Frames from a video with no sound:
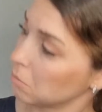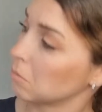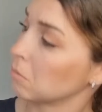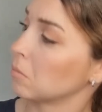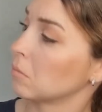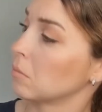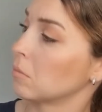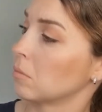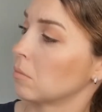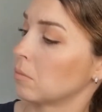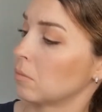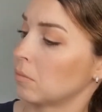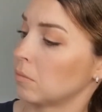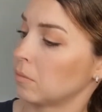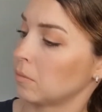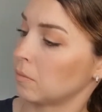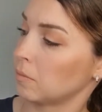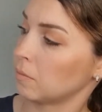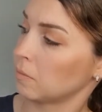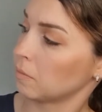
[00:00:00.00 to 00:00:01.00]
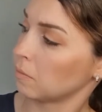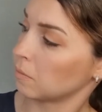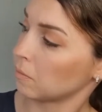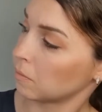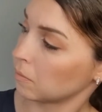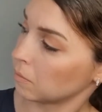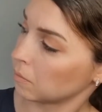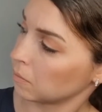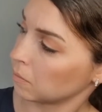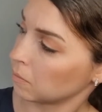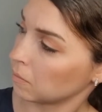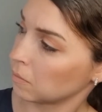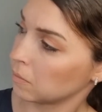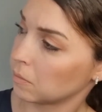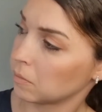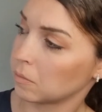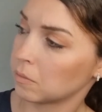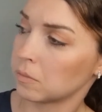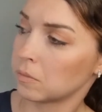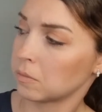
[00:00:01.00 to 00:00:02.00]

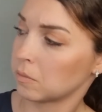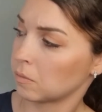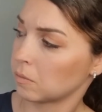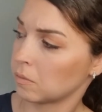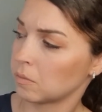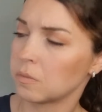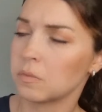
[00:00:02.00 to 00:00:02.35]
Nothing is said.